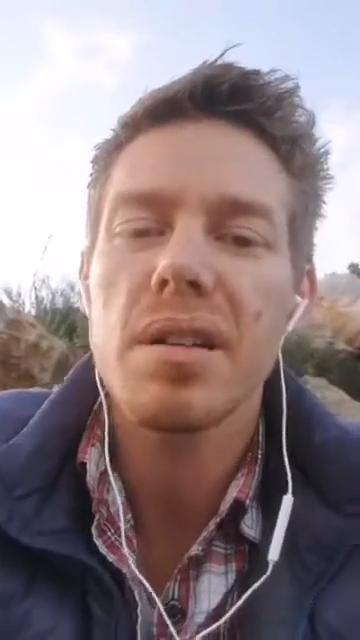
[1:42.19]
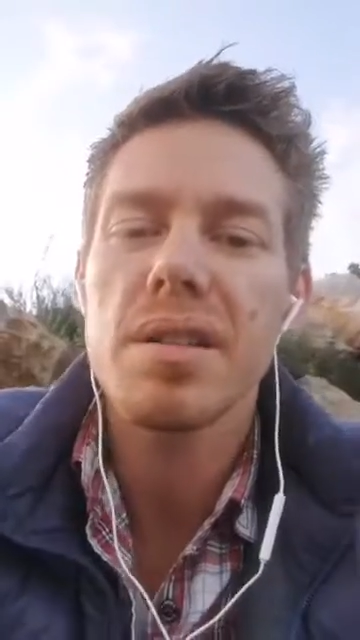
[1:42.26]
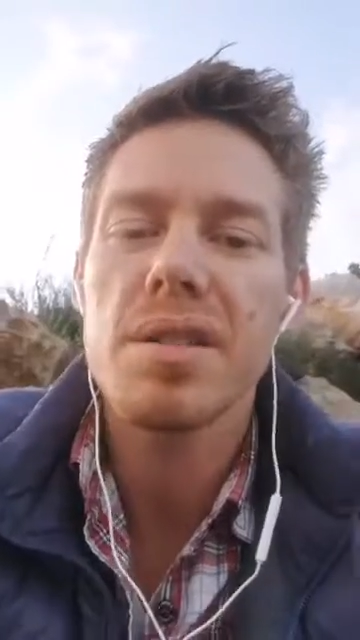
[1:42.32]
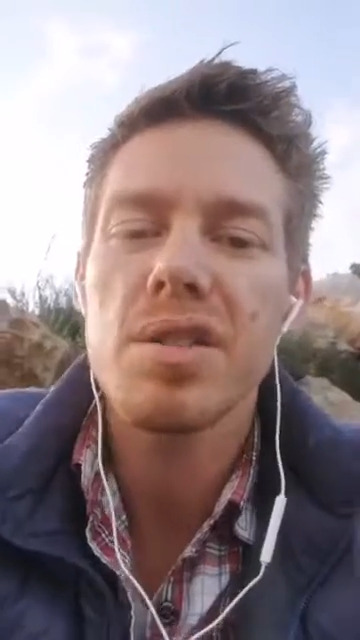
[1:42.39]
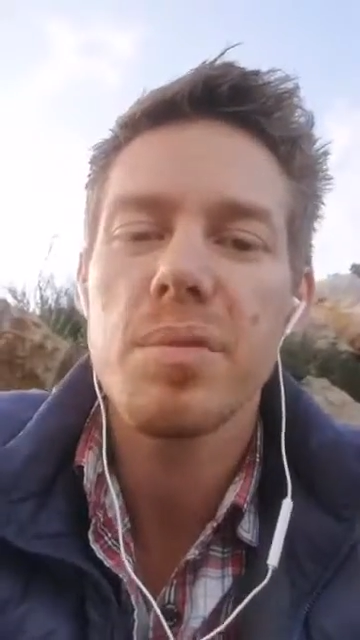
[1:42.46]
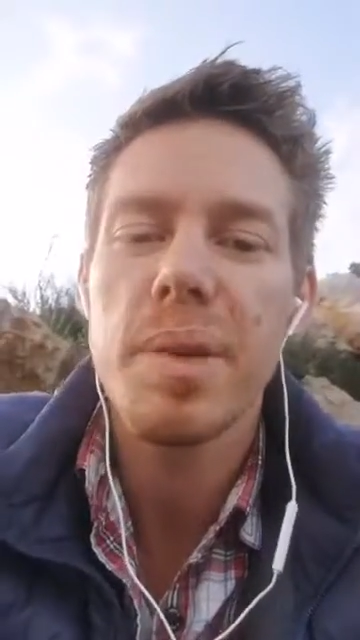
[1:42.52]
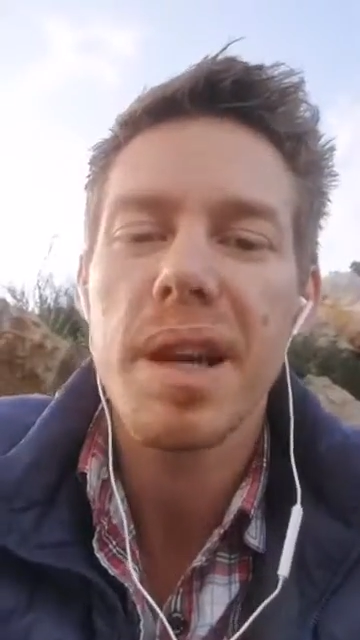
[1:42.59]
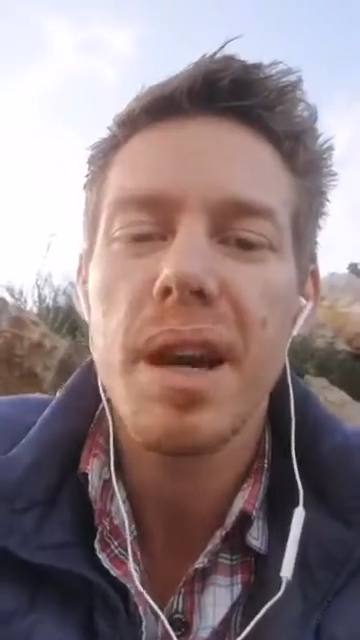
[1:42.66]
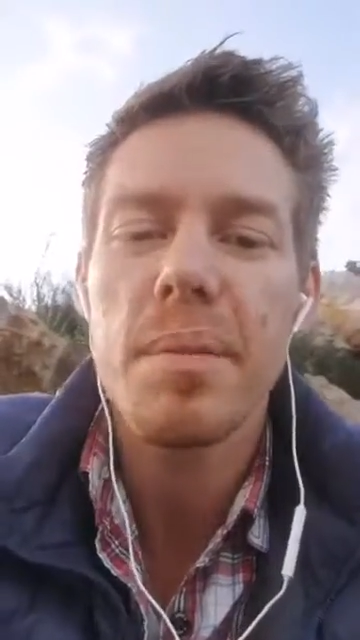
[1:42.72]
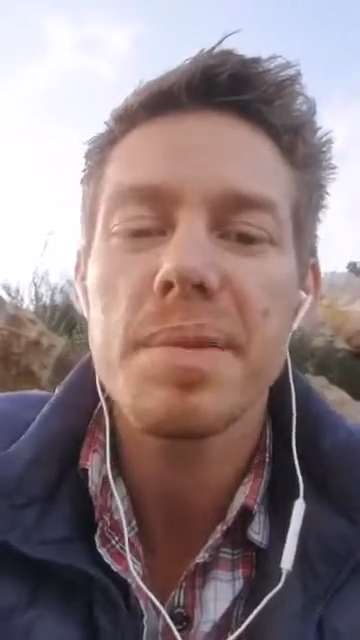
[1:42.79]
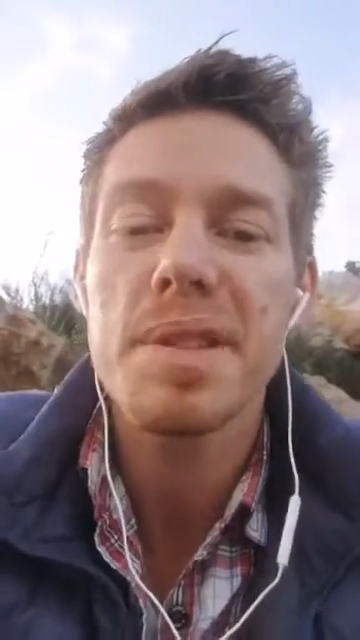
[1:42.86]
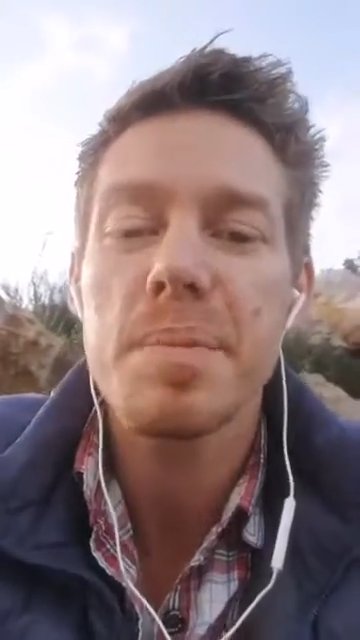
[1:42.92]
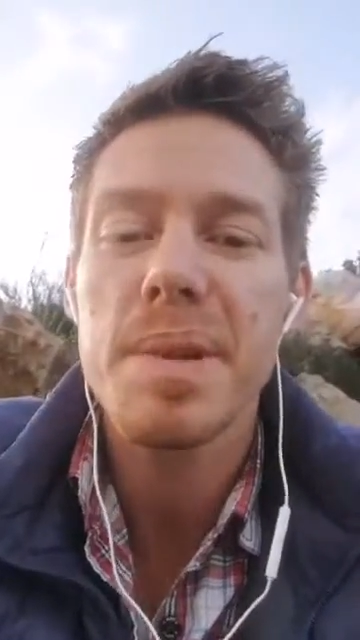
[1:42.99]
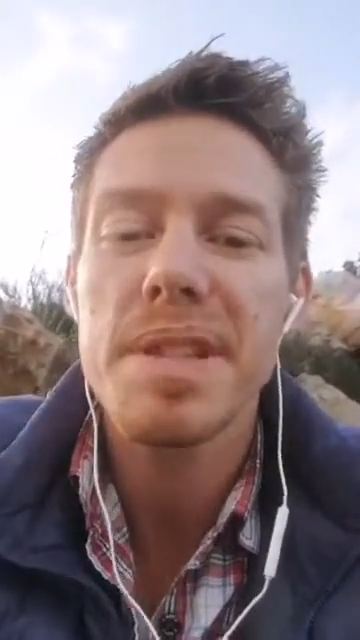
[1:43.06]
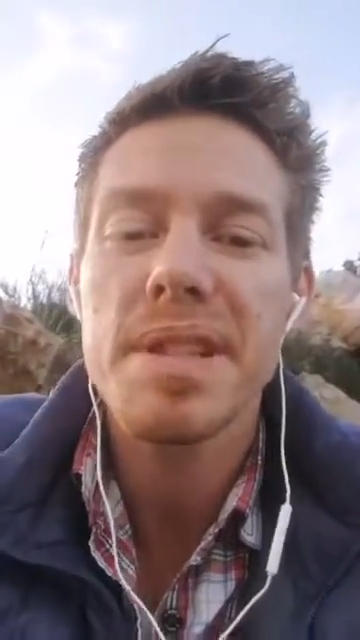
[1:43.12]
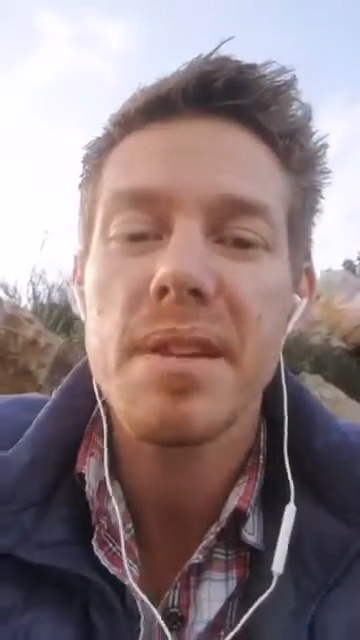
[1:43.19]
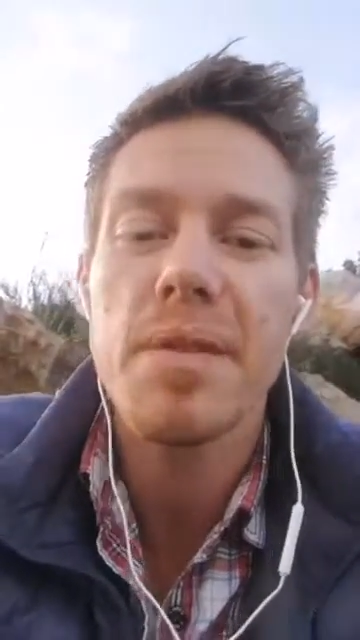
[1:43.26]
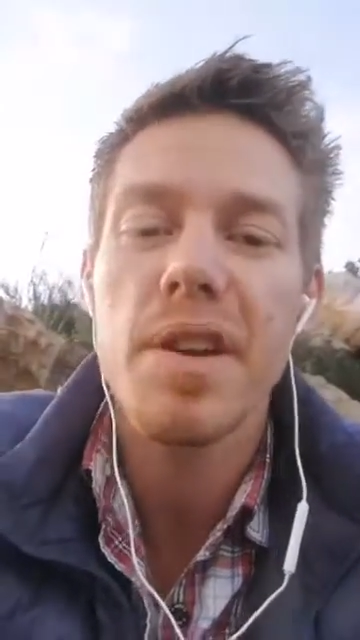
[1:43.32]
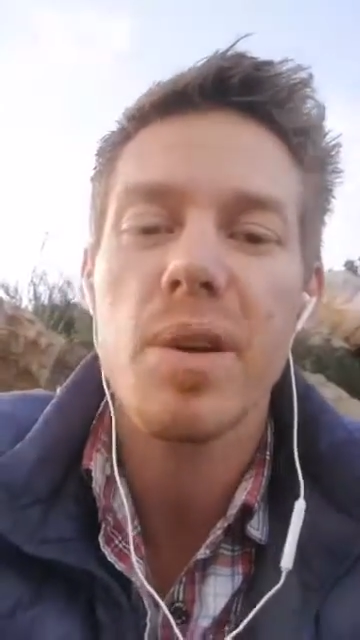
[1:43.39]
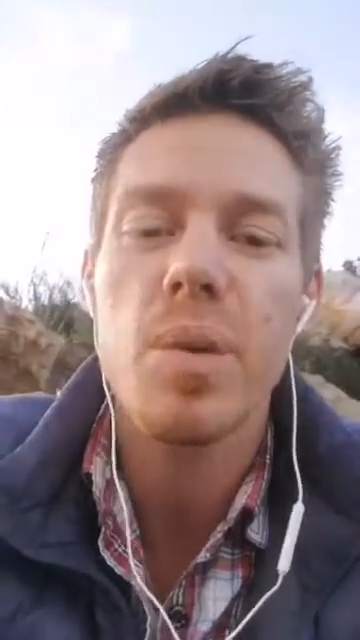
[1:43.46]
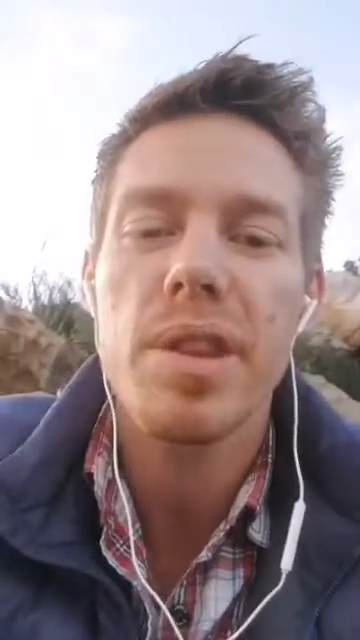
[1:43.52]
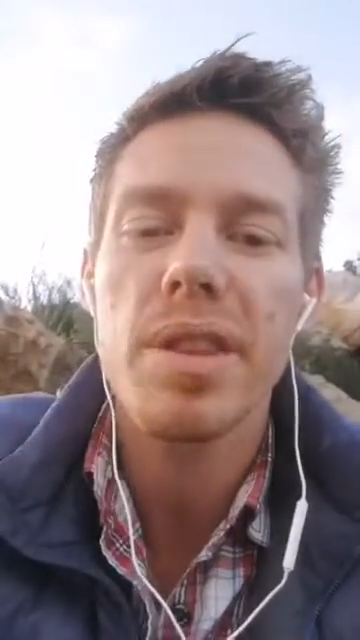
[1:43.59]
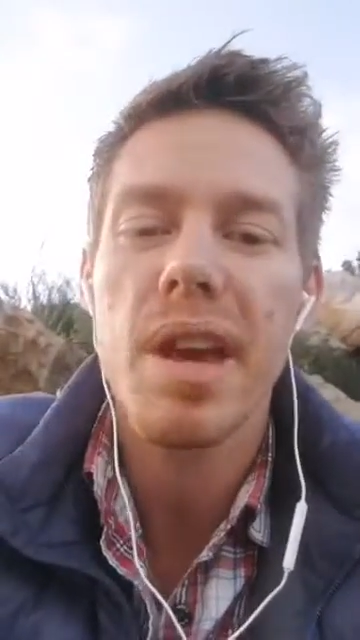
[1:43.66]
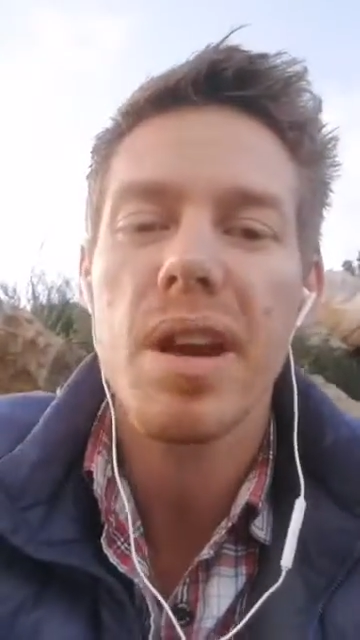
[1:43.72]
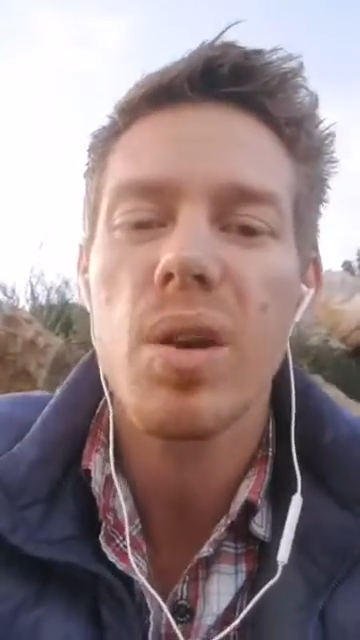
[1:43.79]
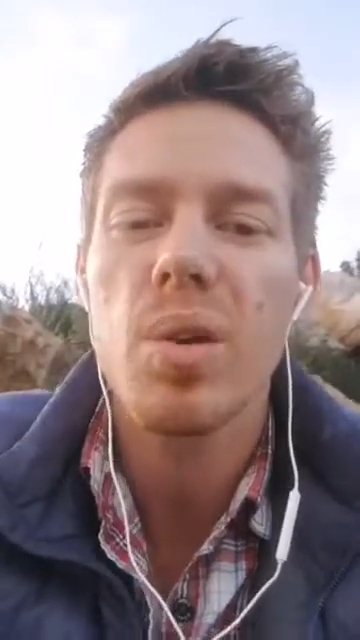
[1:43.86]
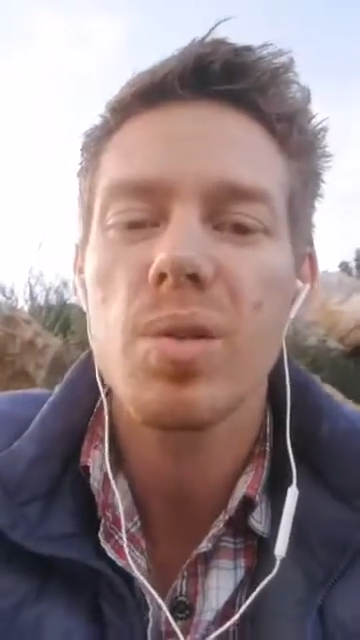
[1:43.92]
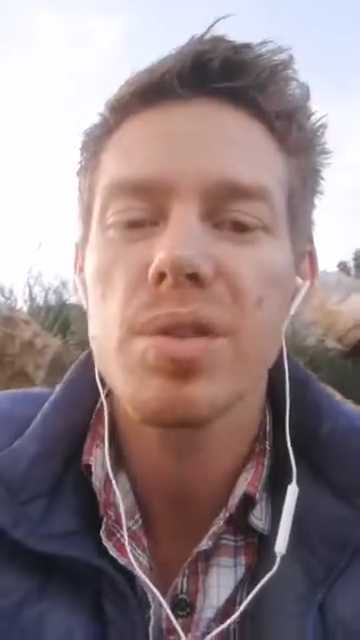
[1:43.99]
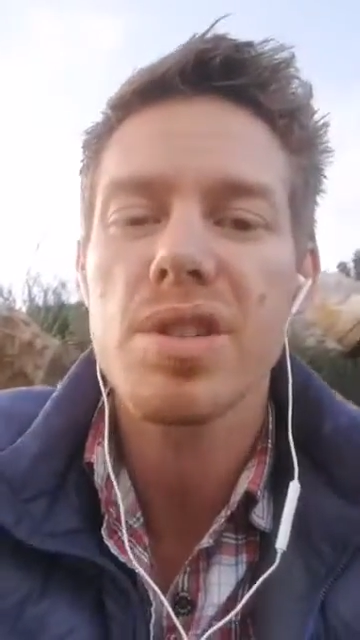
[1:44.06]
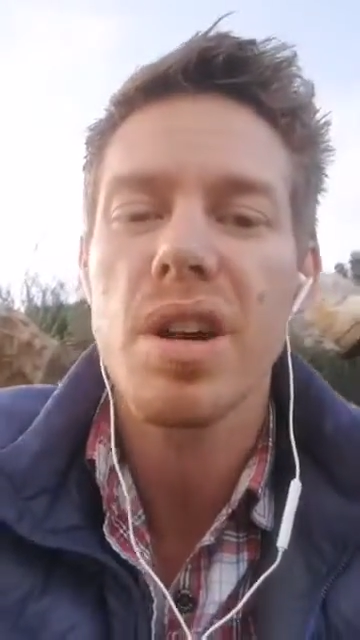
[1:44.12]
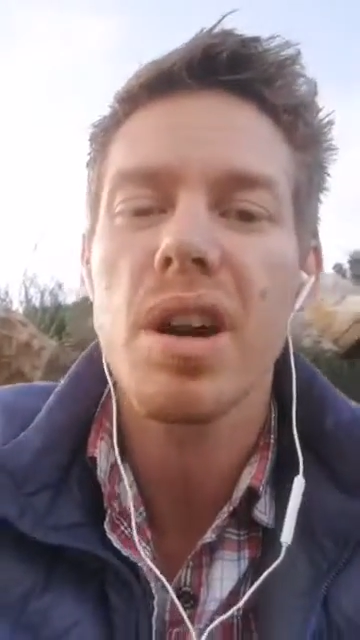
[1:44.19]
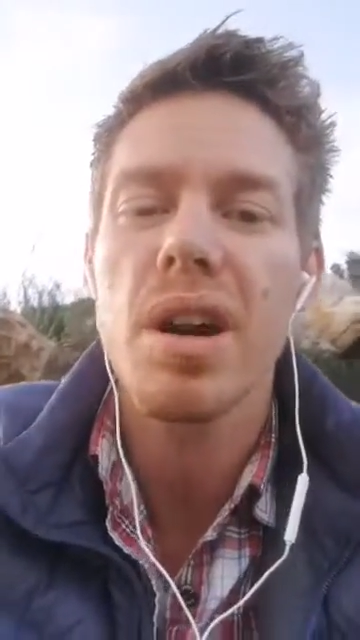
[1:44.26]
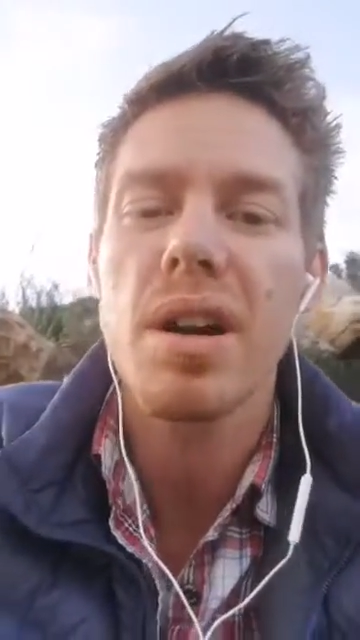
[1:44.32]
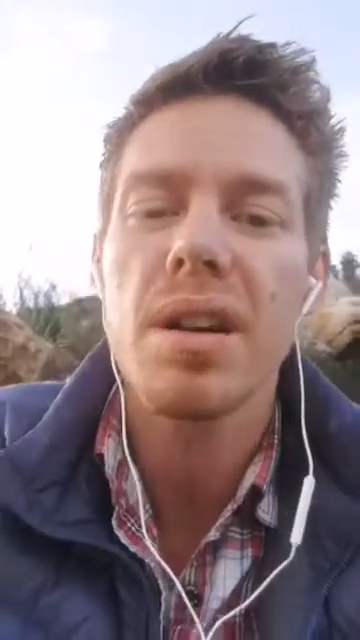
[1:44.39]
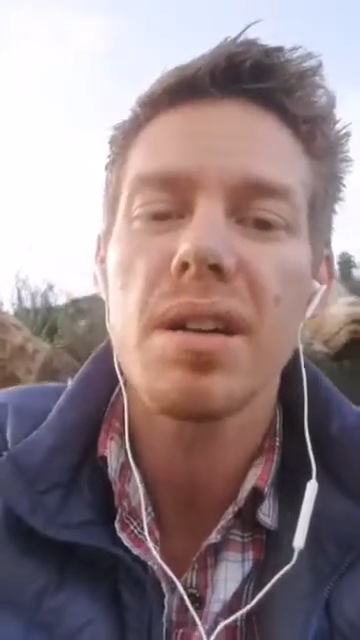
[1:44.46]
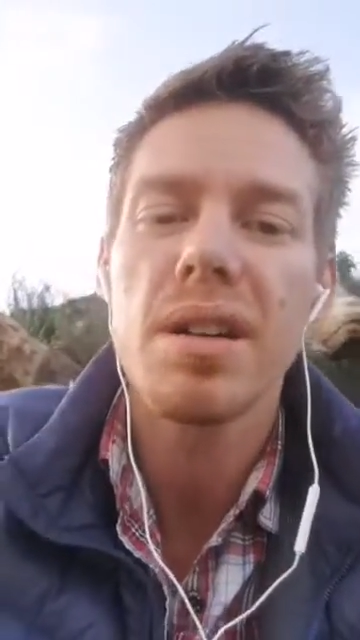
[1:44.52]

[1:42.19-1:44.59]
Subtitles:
to become specific what their goals are.